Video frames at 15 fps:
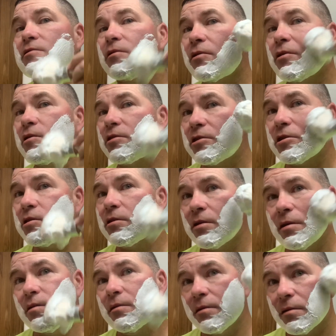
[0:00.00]
launch,
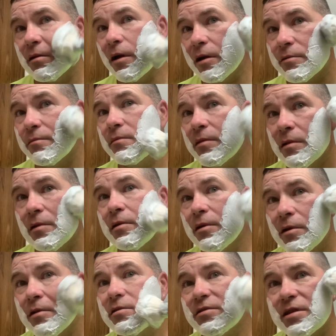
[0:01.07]
I
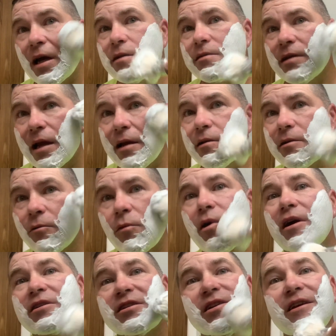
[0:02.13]
sat down and
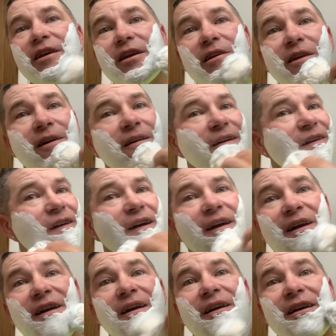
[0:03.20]
watched it,
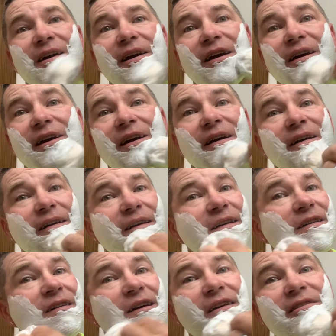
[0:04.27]
and
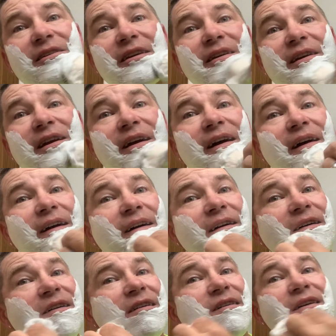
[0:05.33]
I think
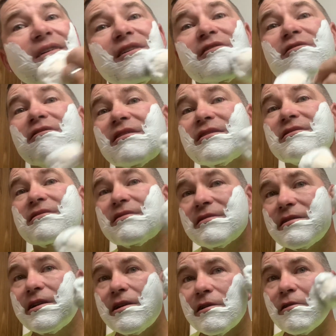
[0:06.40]
Chris
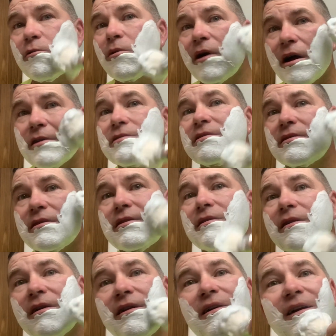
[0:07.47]
Gear watched it,
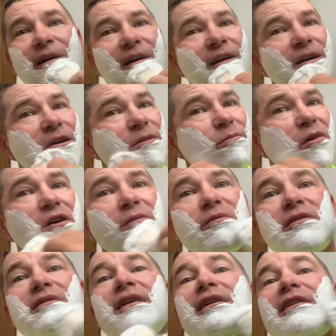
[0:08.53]
Barbara
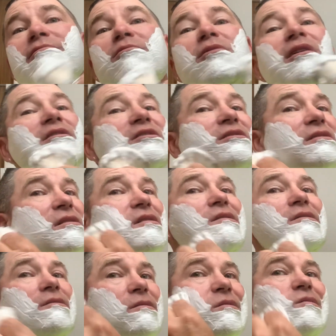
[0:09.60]
Dave watched
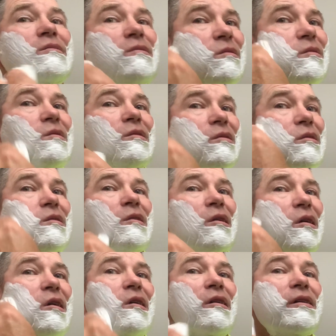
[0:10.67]
it,
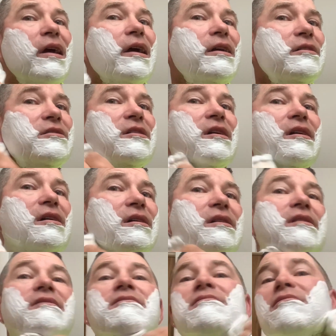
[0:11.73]

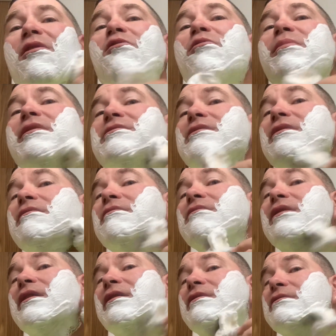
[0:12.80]
KJ, a whole bunch of other
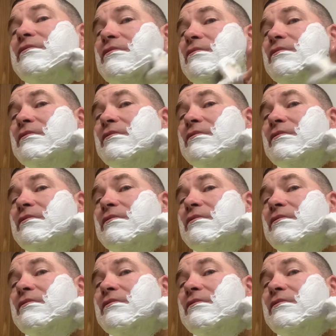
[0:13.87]
guys,